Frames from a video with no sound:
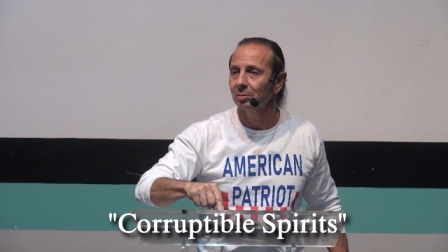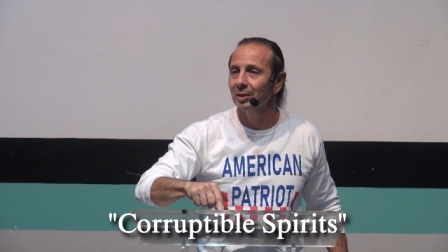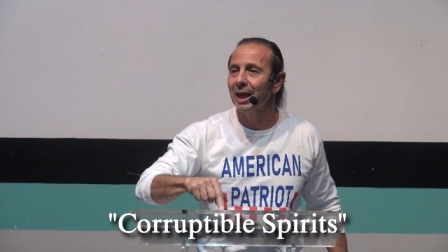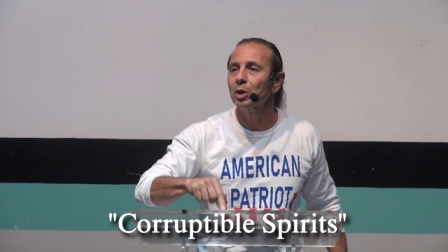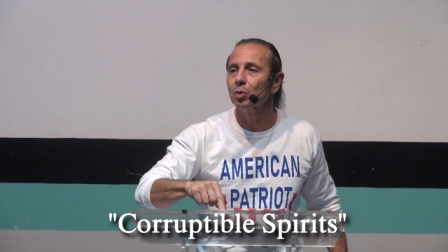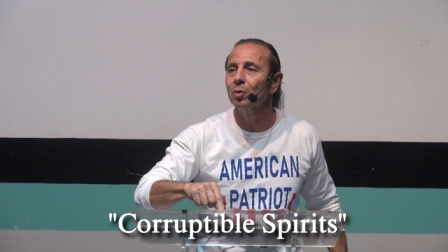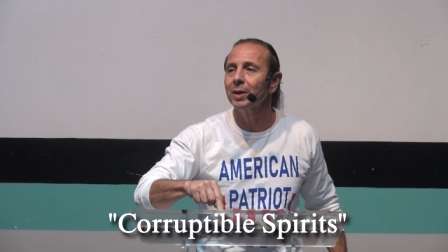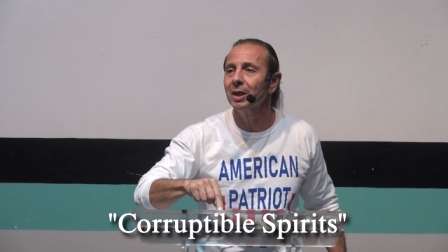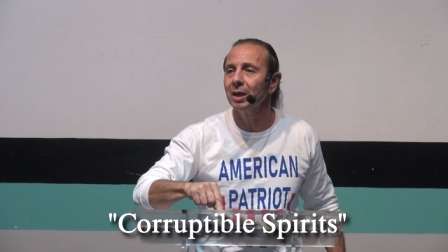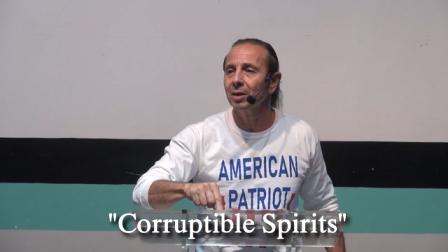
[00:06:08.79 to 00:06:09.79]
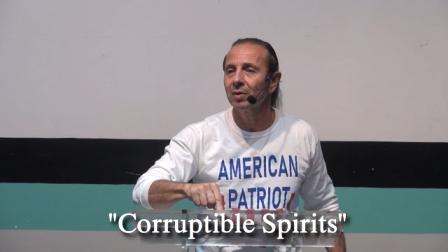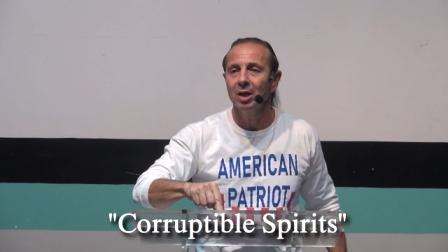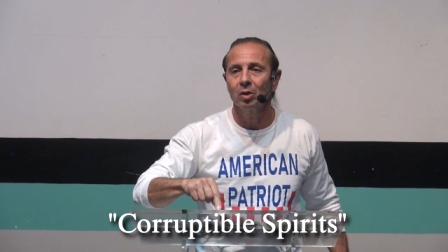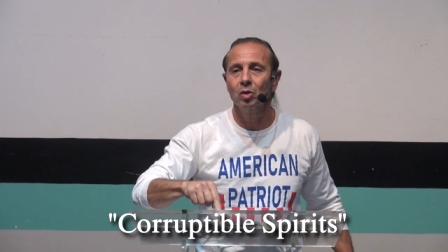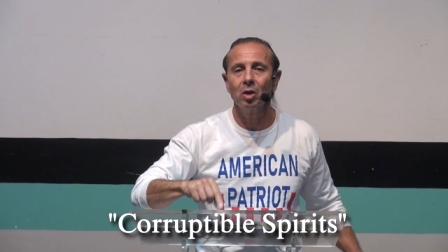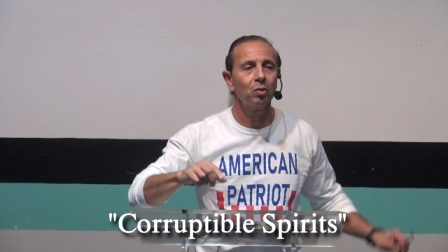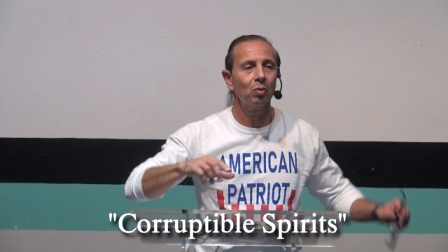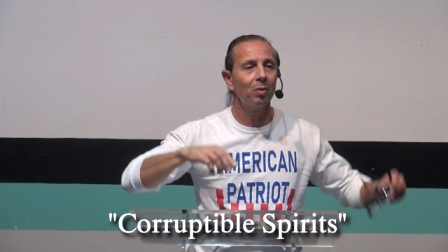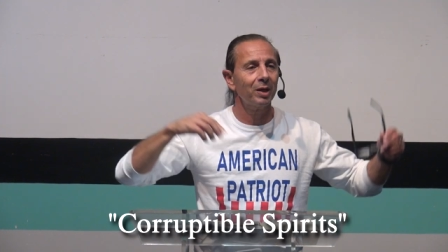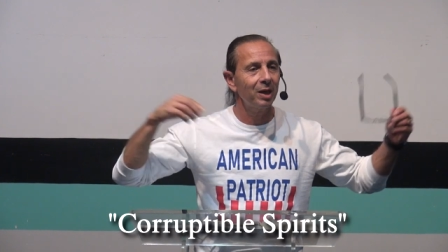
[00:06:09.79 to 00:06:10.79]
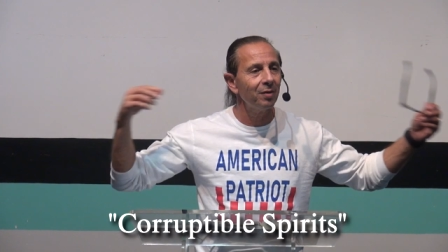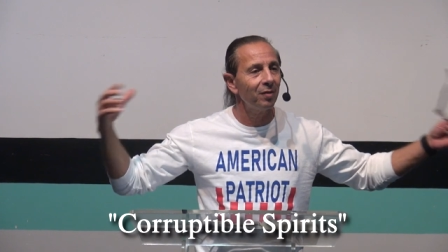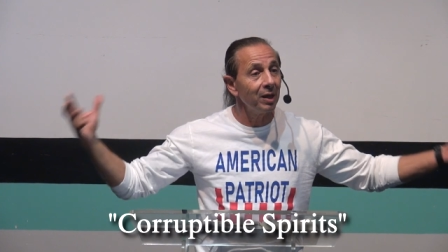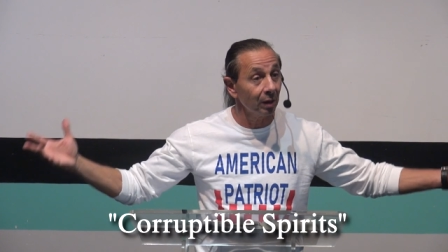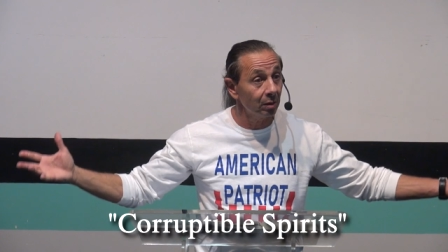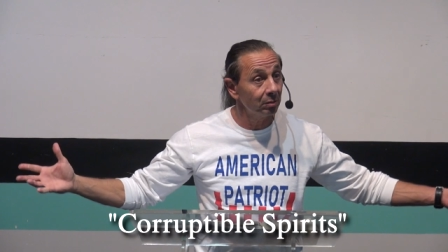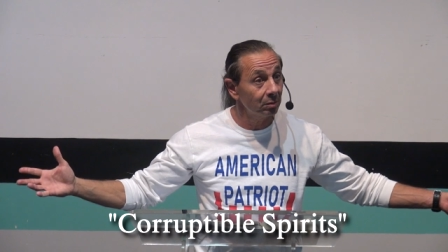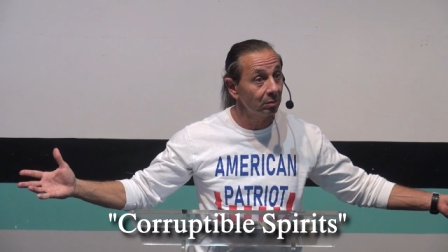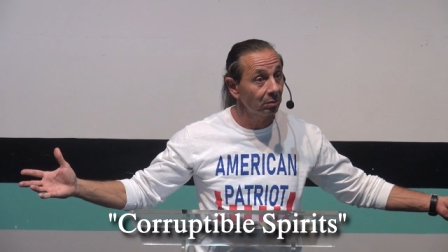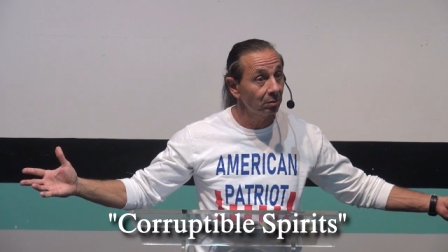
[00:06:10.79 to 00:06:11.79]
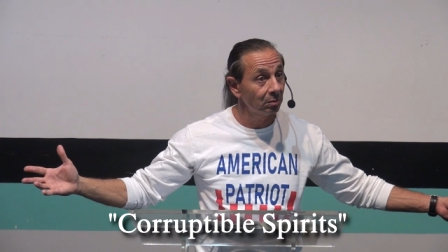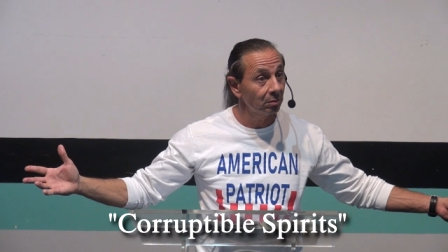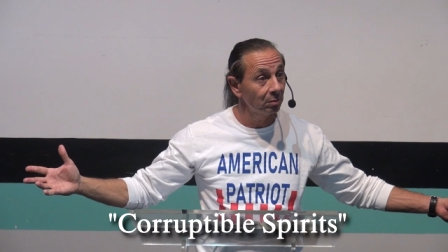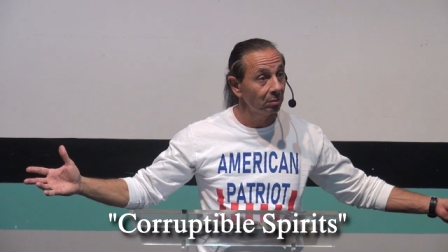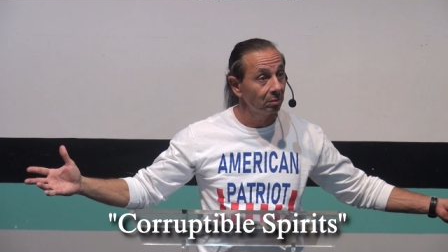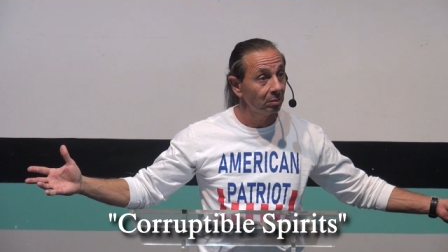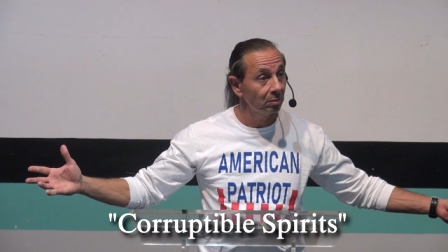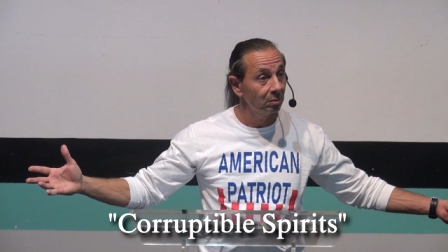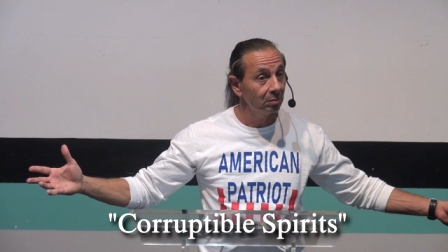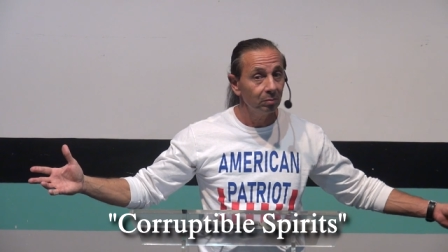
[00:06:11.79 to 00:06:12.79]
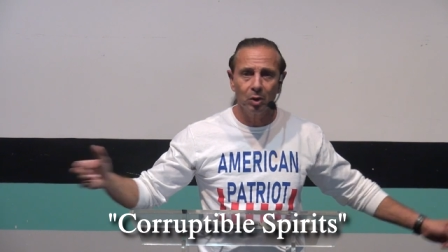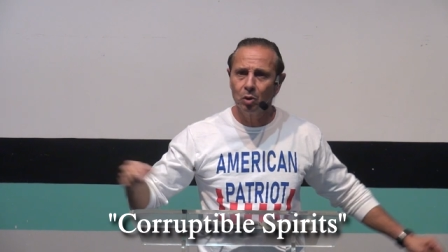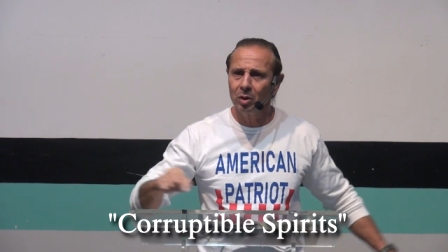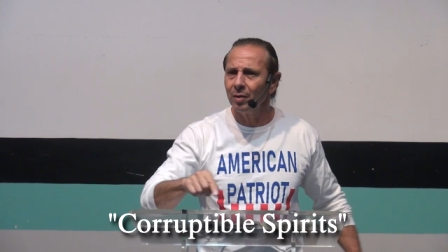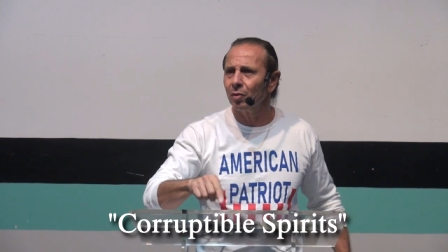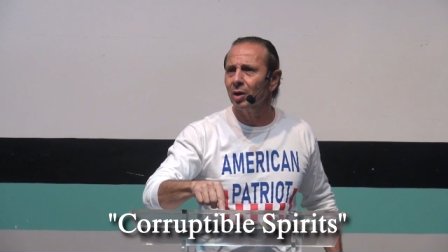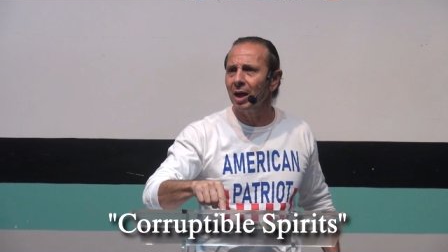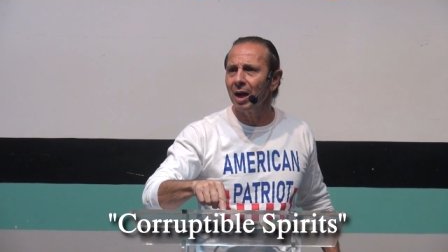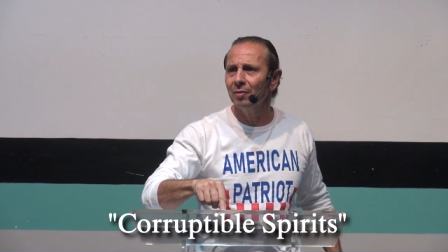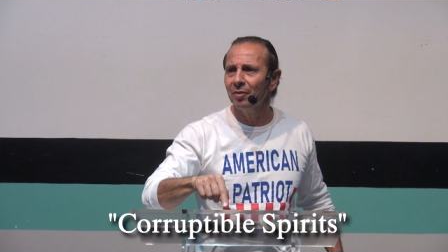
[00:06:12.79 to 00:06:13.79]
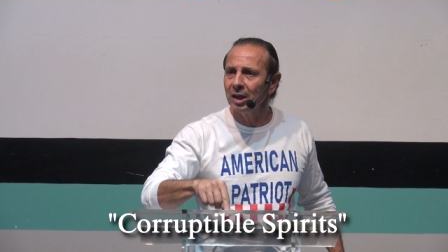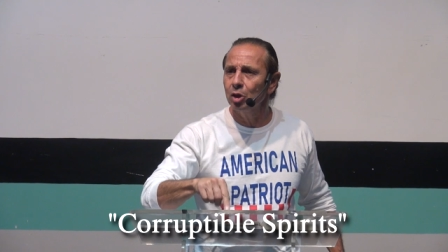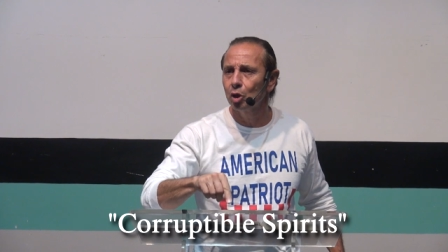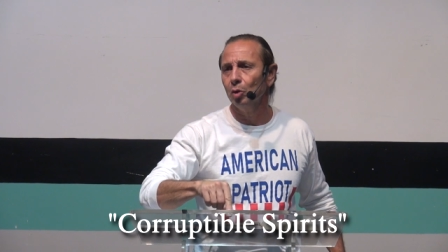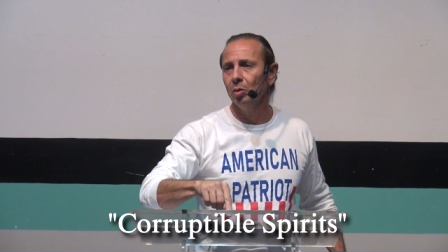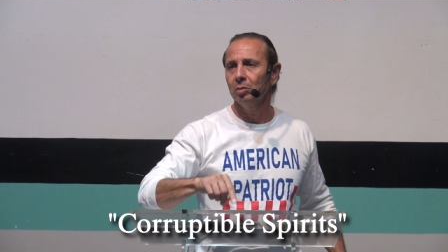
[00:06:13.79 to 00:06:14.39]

That's where we give. There's nothing wrong with giving, but you give where God feeds you.